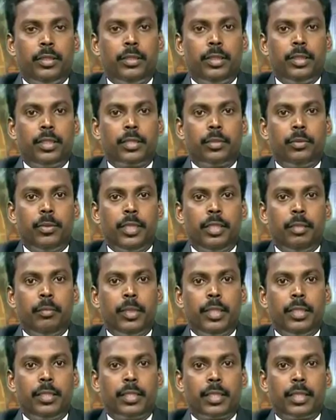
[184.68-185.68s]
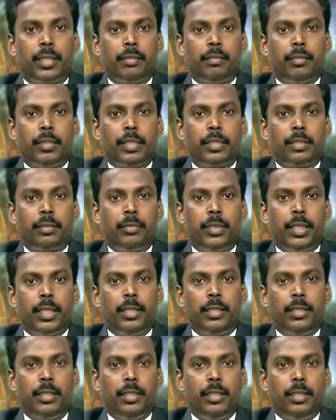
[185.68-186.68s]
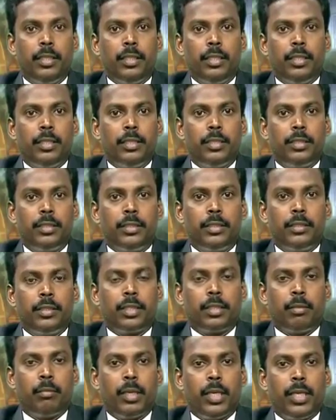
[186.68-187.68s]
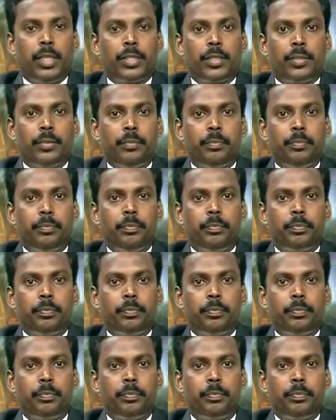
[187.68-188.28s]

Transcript: Uh, that is going to be the second phase of the uh, compilation.